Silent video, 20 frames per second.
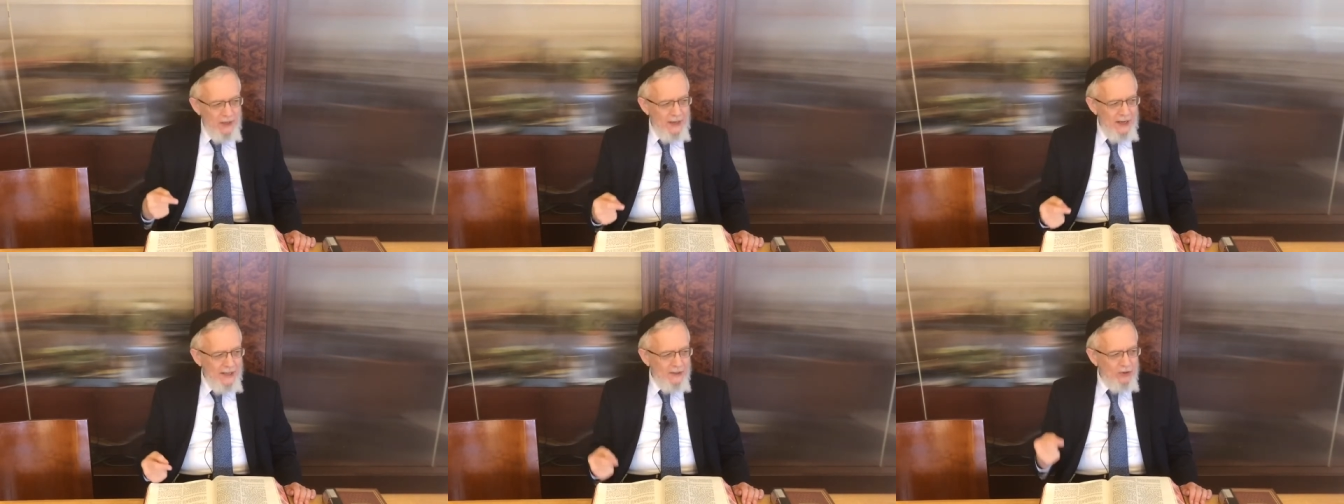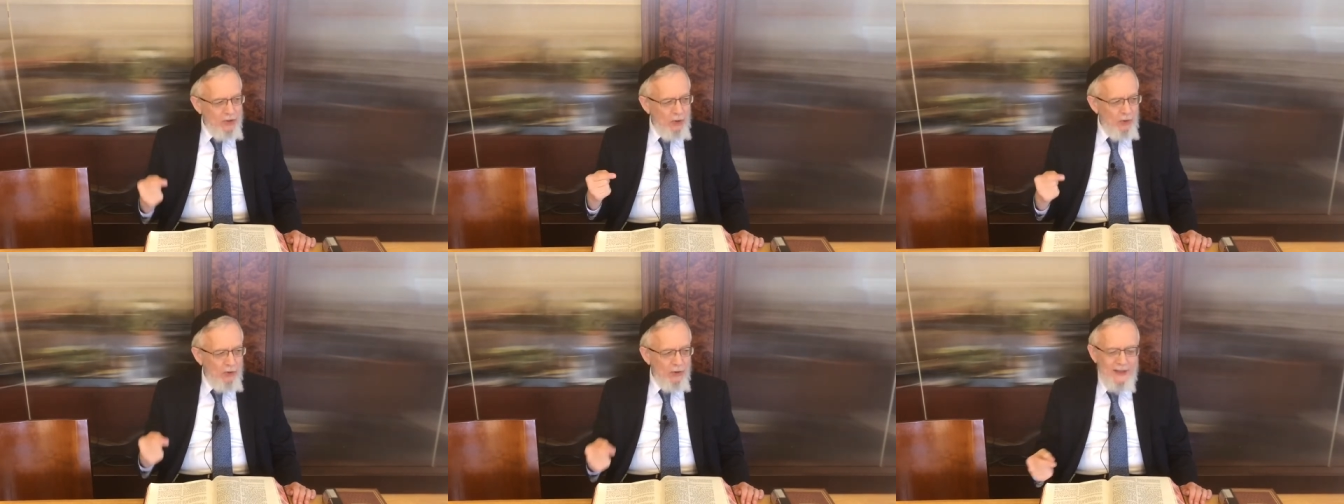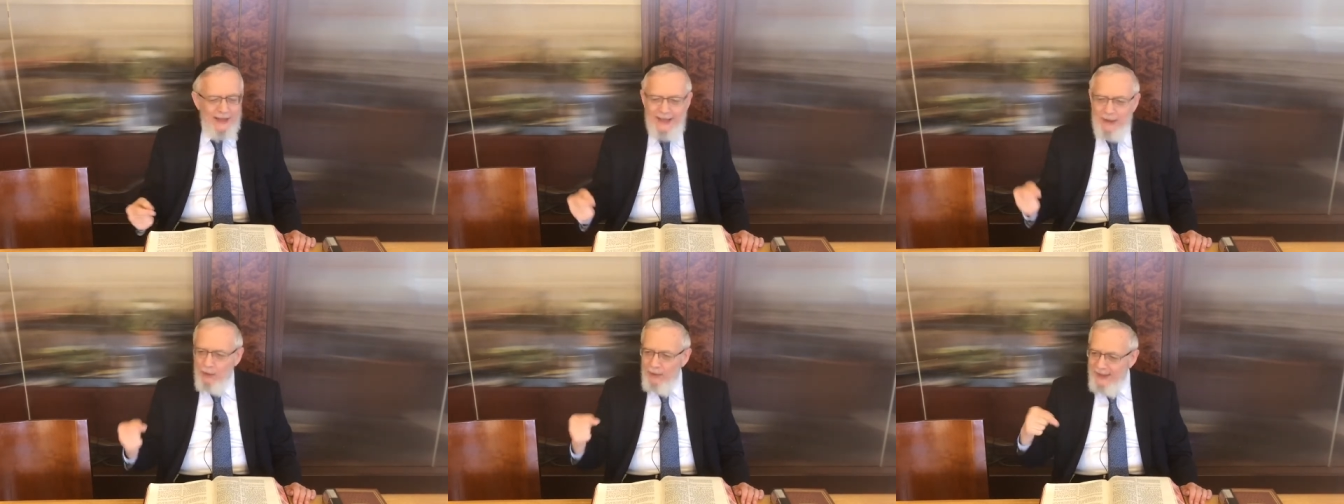And Torah
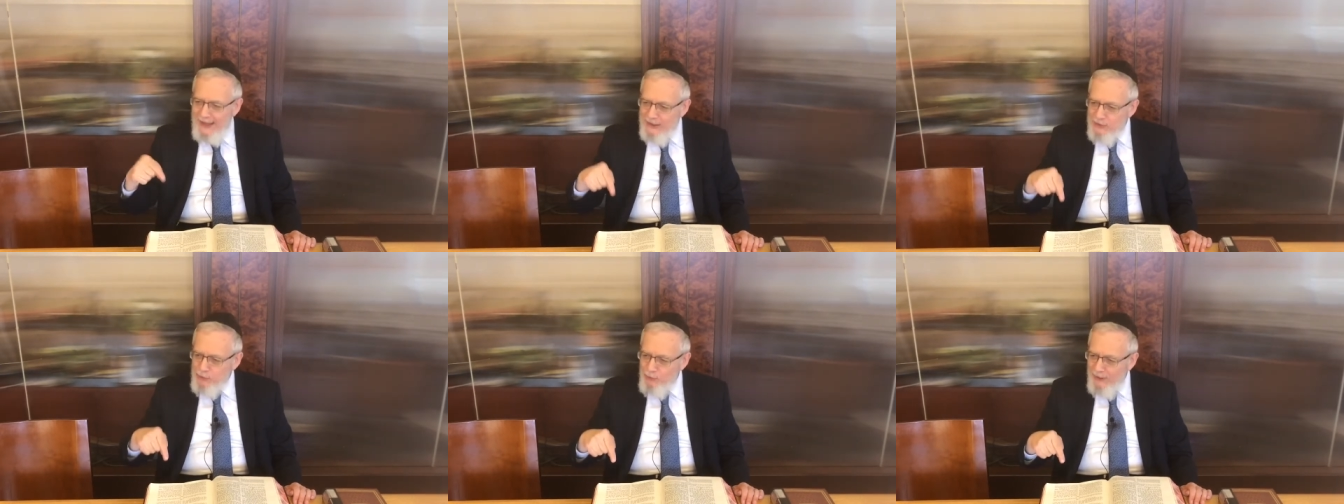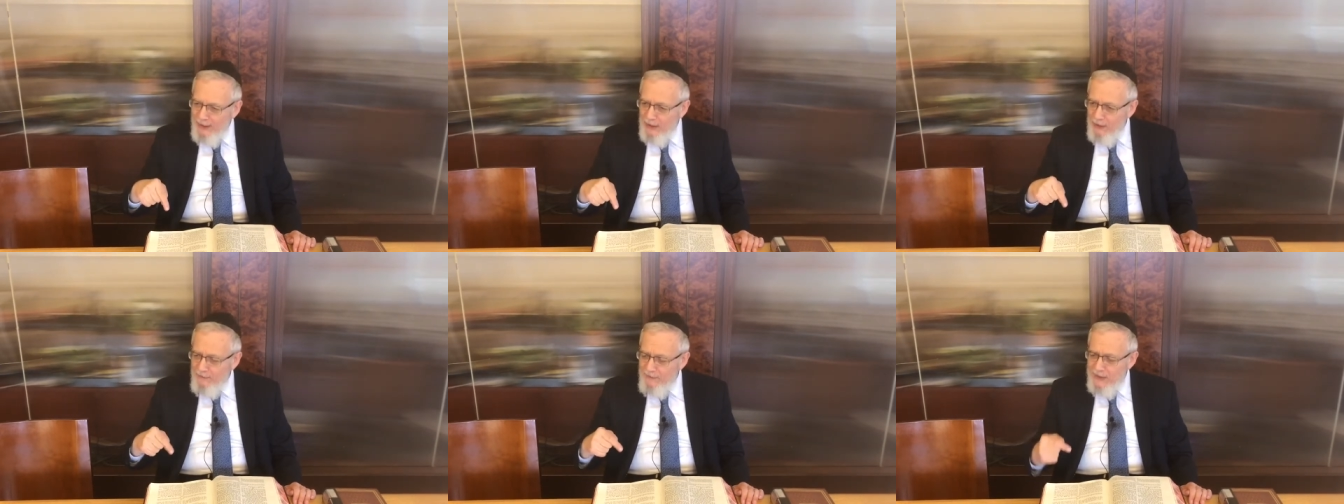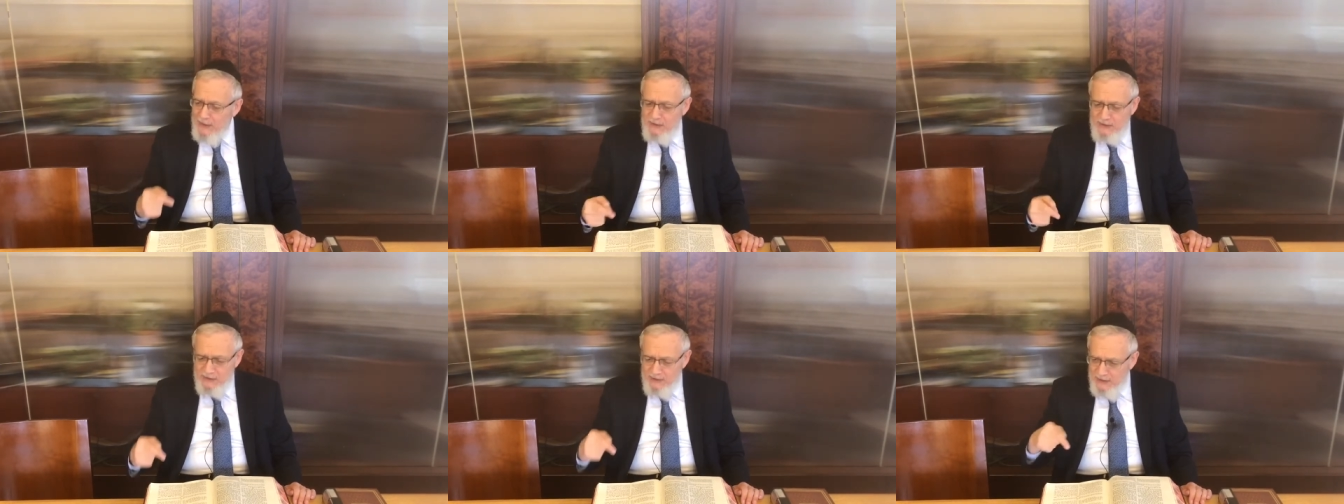only has
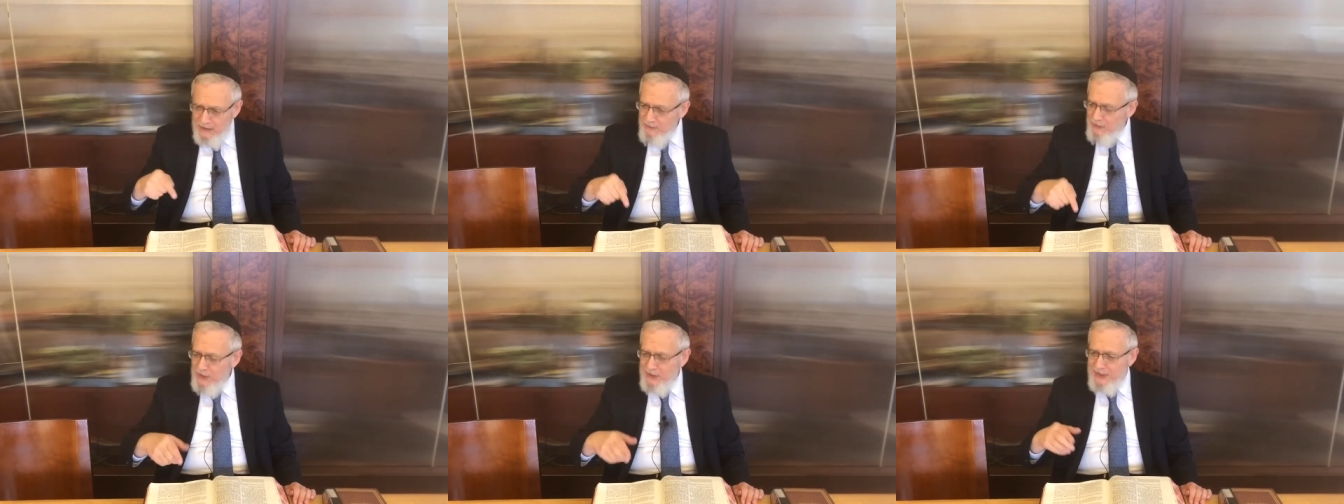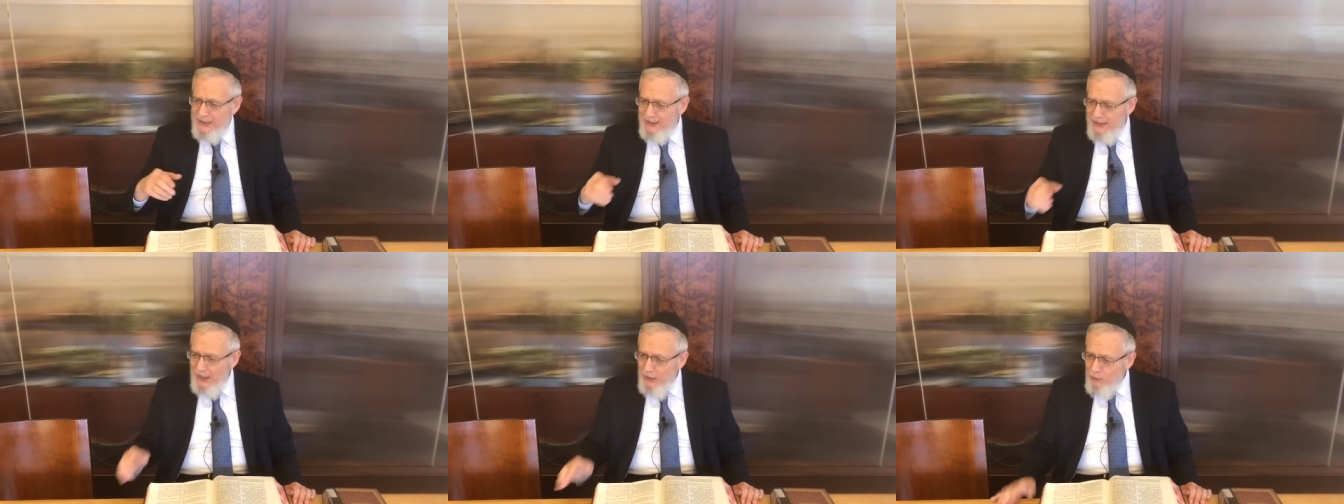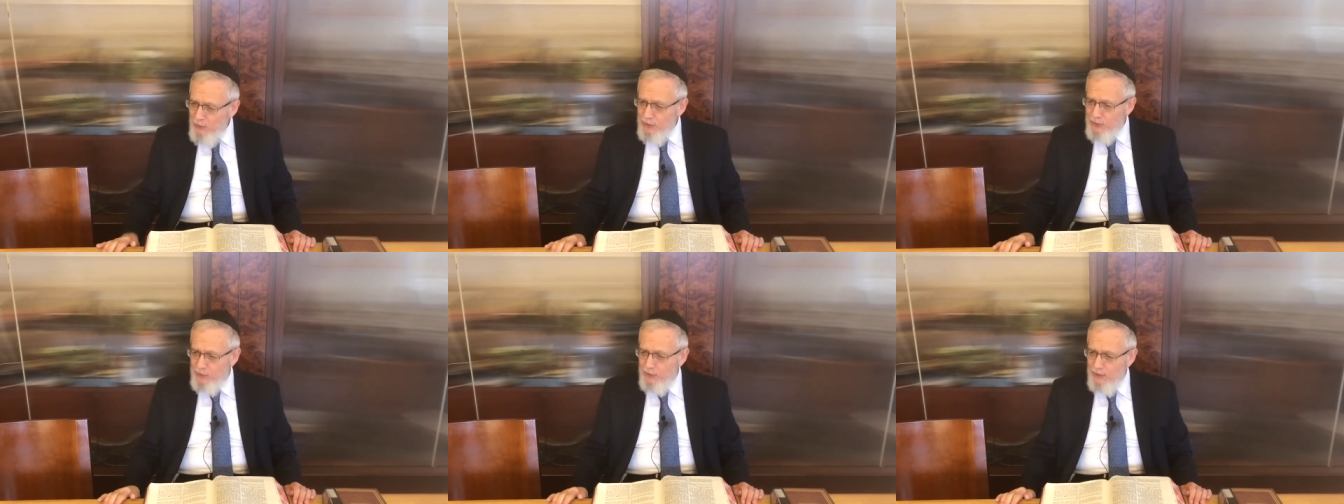relevance if there's a Klal
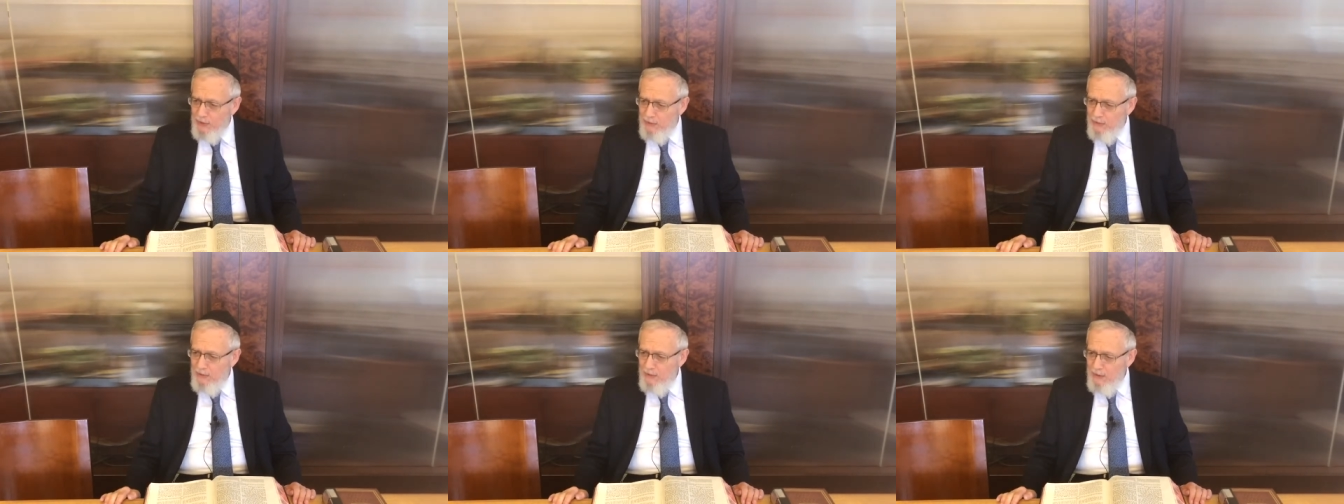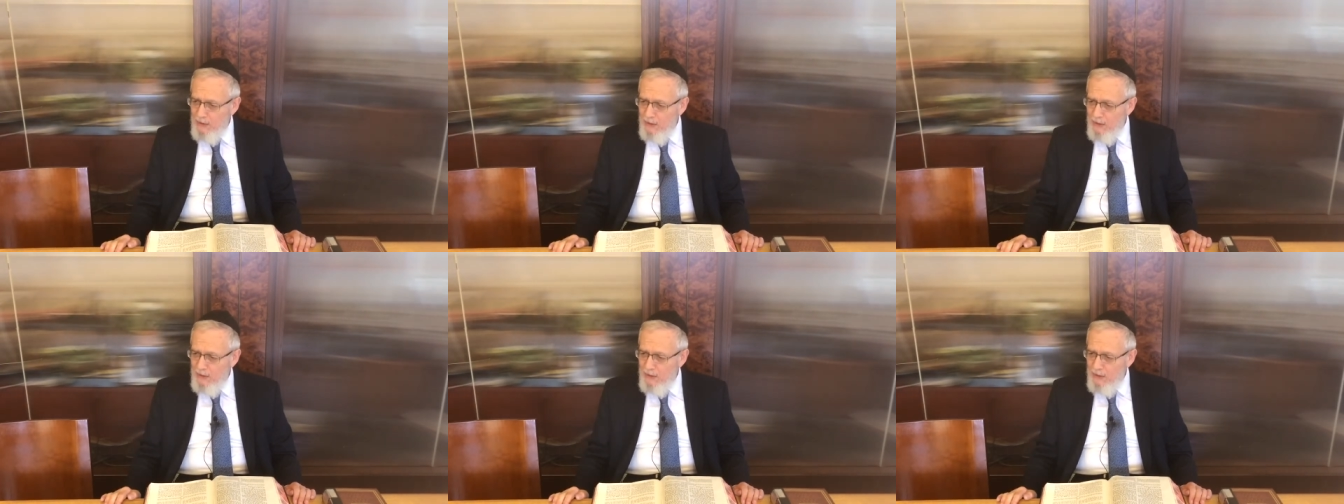Yisrael.